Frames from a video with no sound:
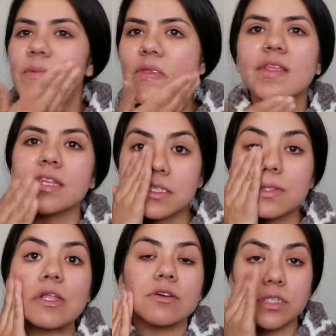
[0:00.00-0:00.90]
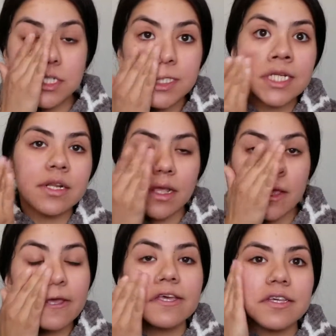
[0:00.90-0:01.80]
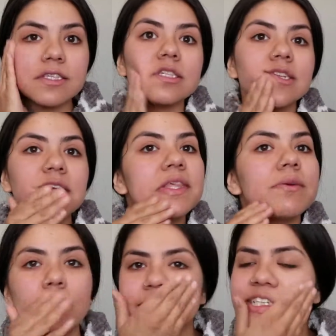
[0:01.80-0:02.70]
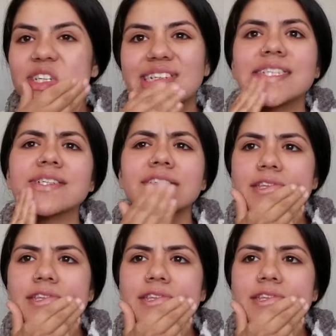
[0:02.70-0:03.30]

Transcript: this lotion, it is a daily moisturizer,